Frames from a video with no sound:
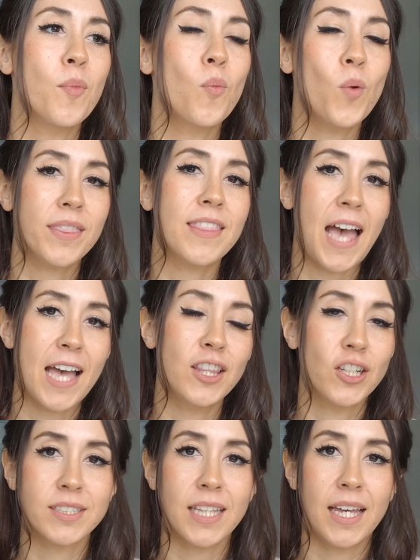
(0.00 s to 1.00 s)
what that
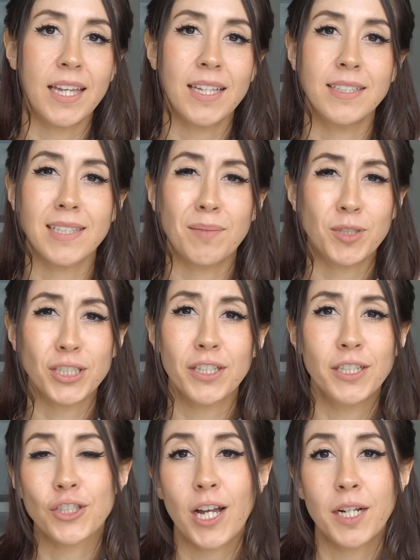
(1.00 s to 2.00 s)
looks like is I'm just
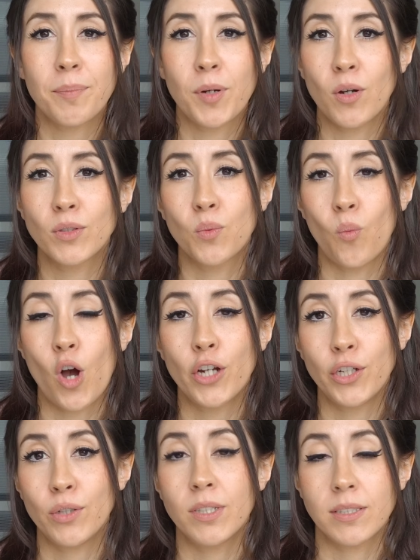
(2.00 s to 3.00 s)
gonna try to post
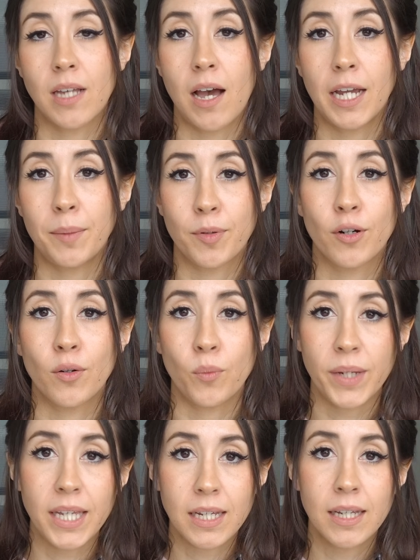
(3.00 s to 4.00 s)
one new design per
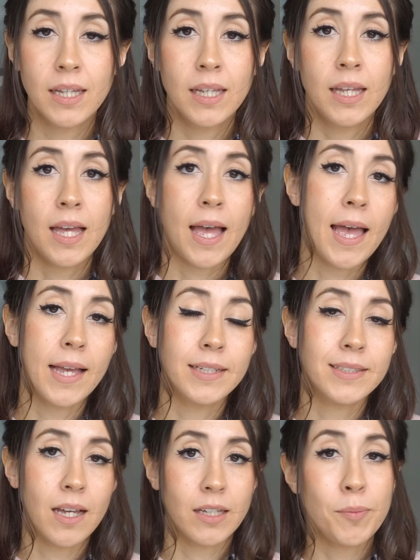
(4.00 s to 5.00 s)
week,
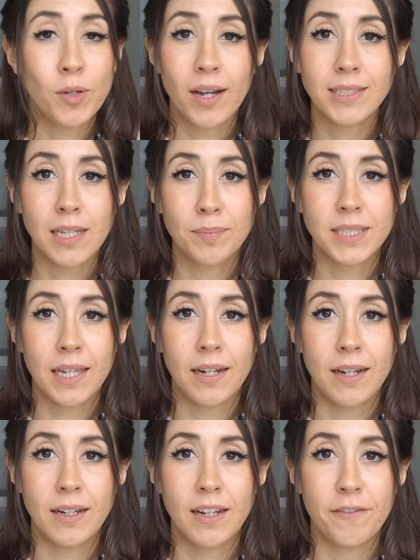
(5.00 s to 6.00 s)
and I'll keep you guys
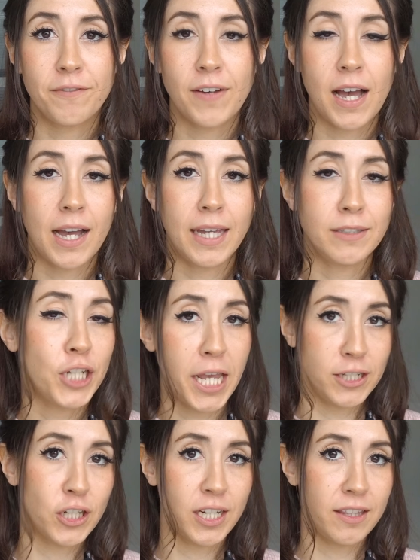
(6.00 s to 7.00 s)
updated if I
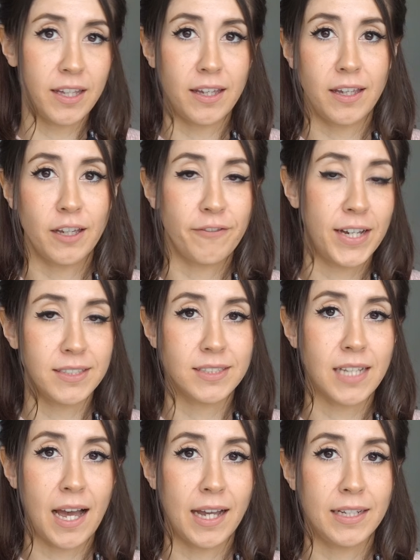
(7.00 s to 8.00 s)
change anything, if I
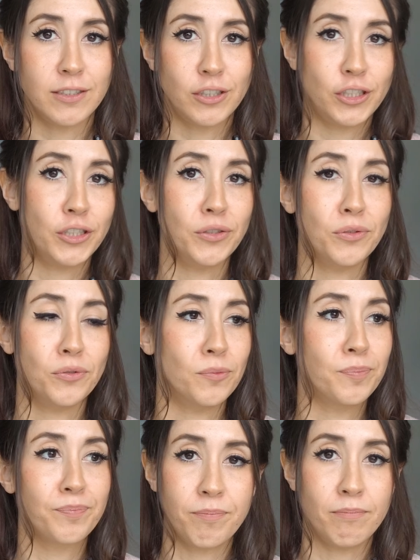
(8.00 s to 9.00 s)
decide
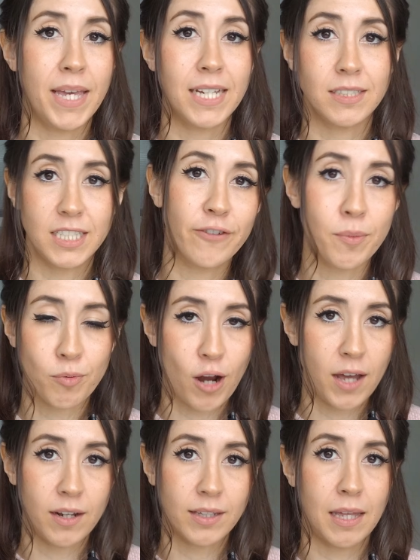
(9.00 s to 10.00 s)
to make a different
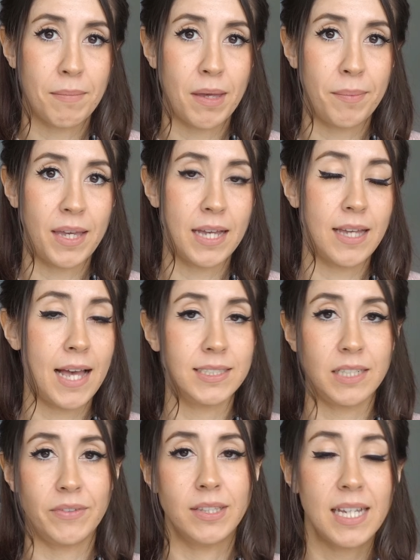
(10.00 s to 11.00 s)
product that maybe has
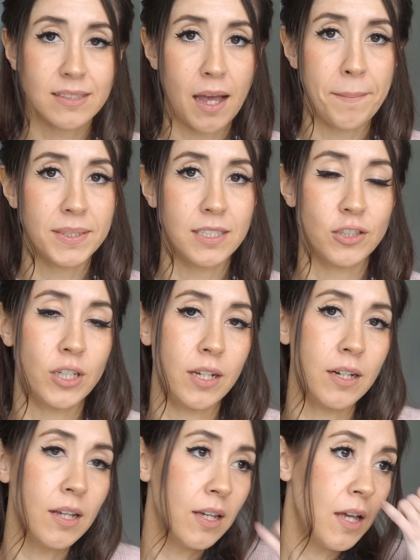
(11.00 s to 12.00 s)
even less
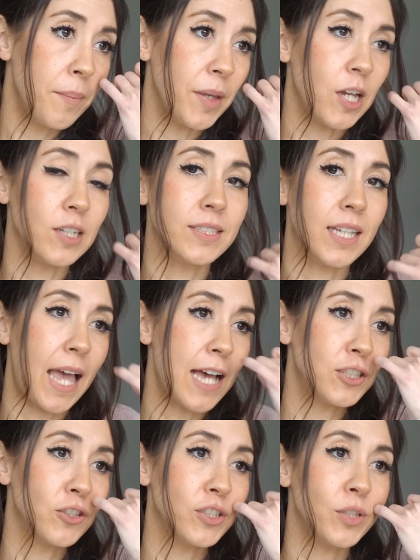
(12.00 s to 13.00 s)
competition, because like
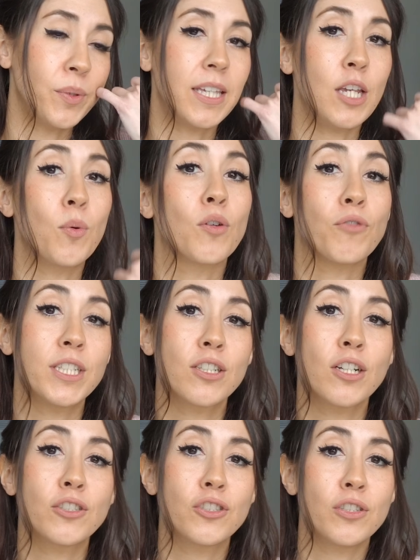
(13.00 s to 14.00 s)
as you're doing keyword
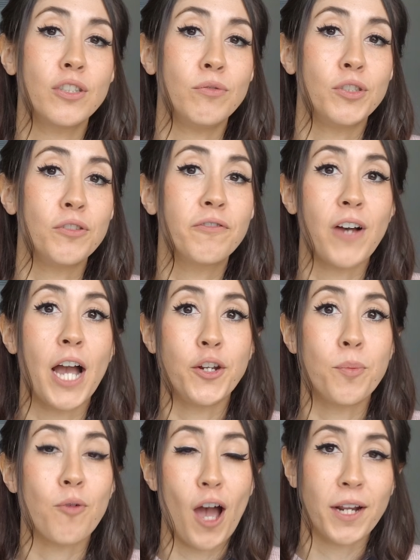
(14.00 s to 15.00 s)
research, you do find
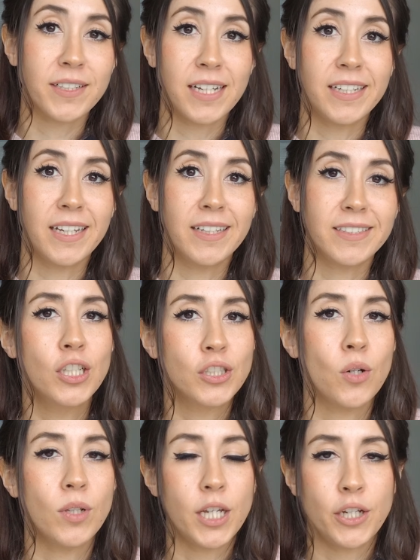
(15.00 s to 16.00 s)
new product ideas,
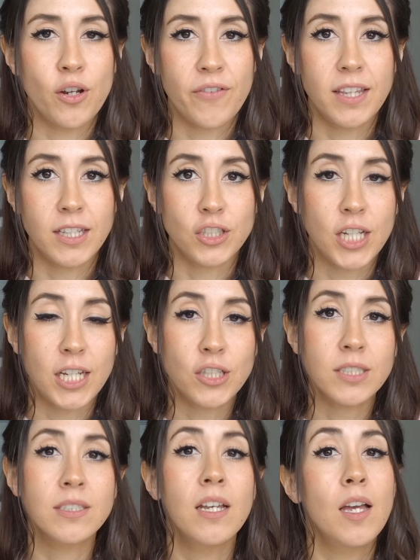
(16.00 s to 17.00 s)
so I'll let you know if anything
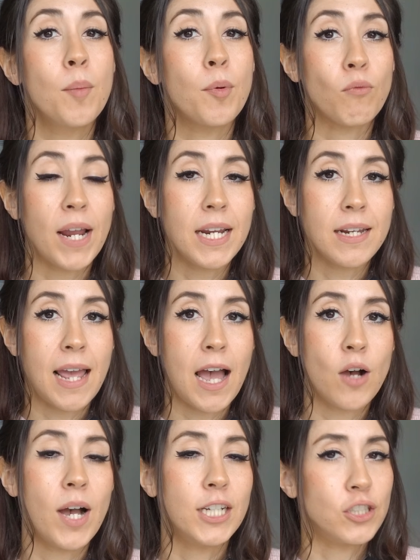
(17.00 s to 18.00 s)
changes. But right
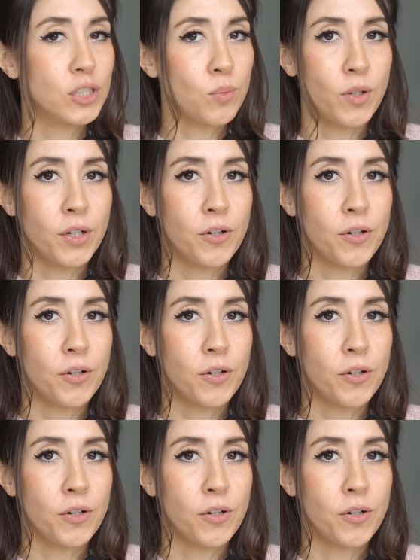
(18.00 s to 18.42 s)
now, I just want to